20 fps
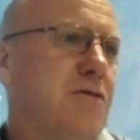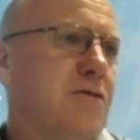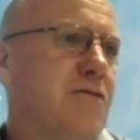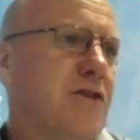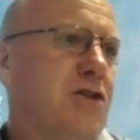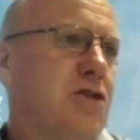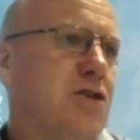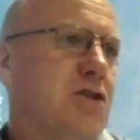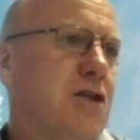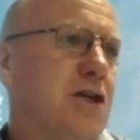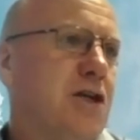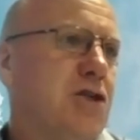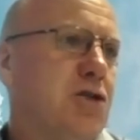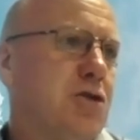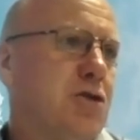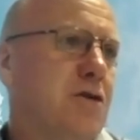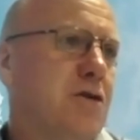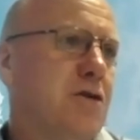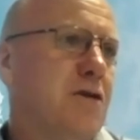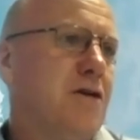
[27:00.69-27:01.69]

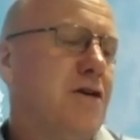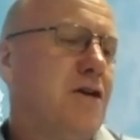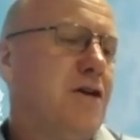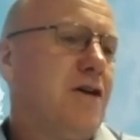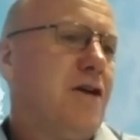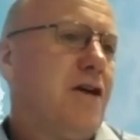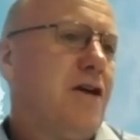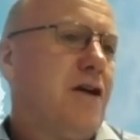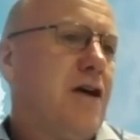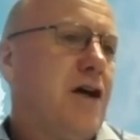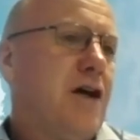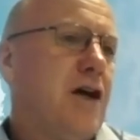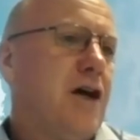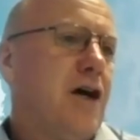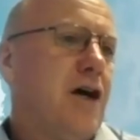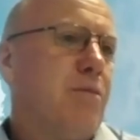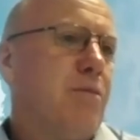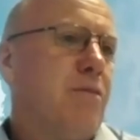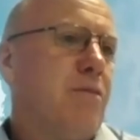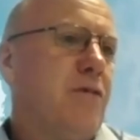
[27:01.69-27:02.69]
vegetation, um,